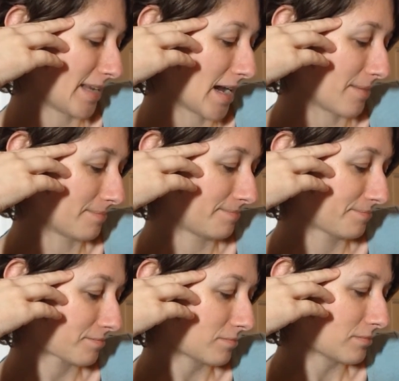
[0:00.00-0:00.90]
yeah.
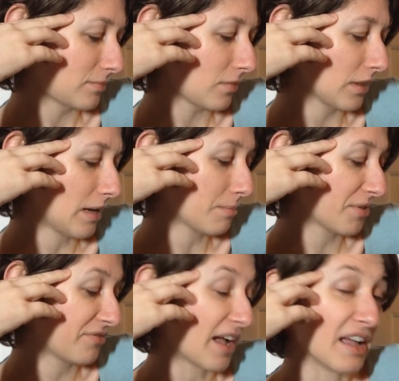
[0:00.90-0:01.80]

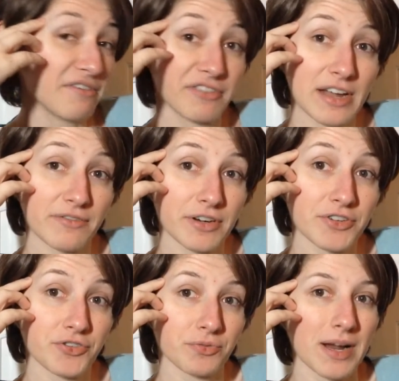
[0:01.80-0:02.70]
Number five,
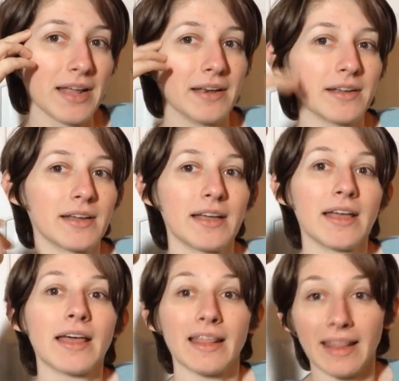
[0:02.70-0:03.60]
favorite trend.
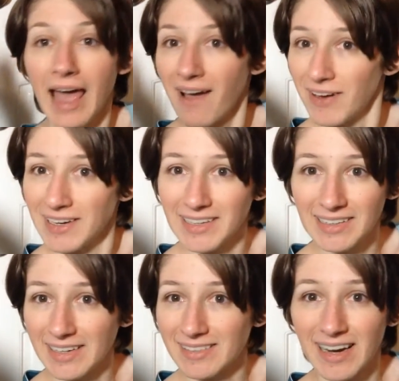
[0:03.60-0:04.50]
That one,
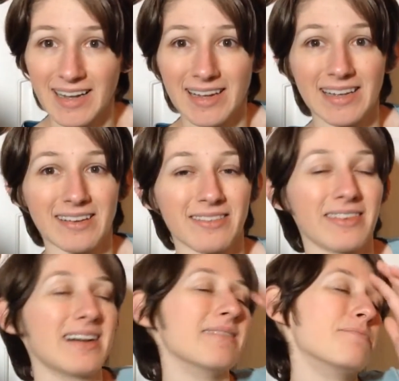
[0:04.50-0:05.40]
at least, I can
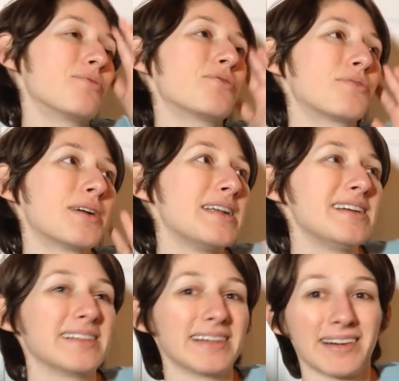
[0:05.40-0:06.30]
give a
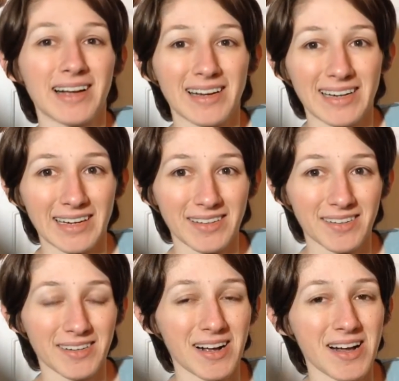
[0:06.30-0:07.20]
pretty clear cut
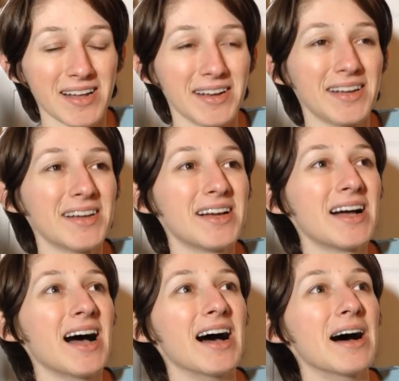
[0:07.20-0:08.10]
answer on.
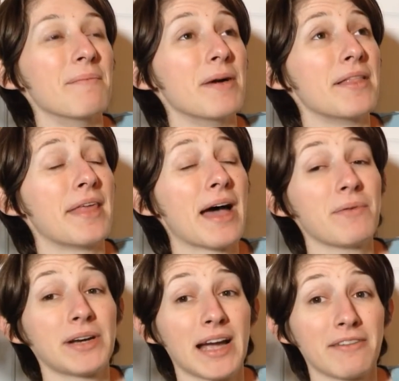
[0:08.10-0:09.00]
Um, that
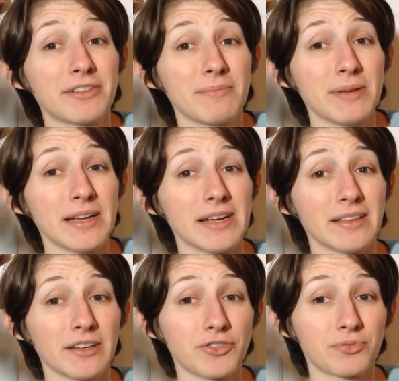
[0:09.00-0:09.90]
would have to
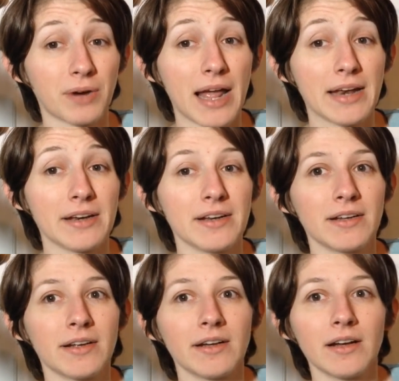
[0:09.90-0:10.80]
be the trend
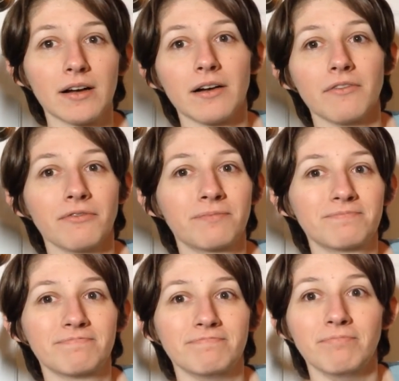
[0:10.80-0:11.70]
of
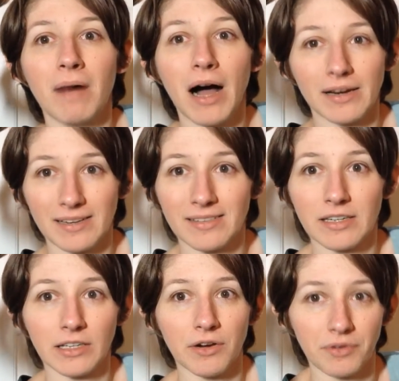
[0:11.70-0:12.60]
modest
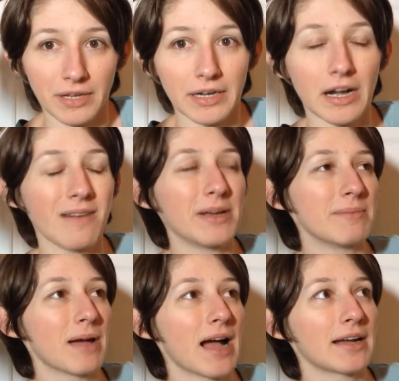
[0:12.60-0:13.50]
clothing
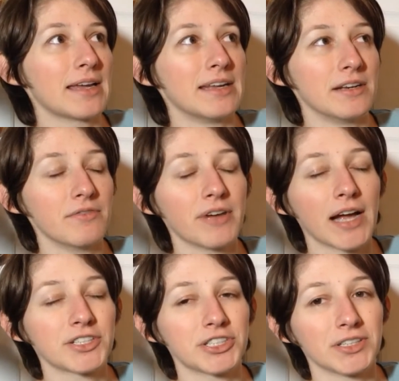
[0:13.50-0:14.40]
coming back into
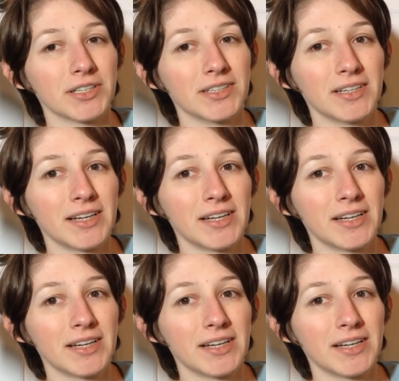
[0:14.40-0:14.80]
fashion.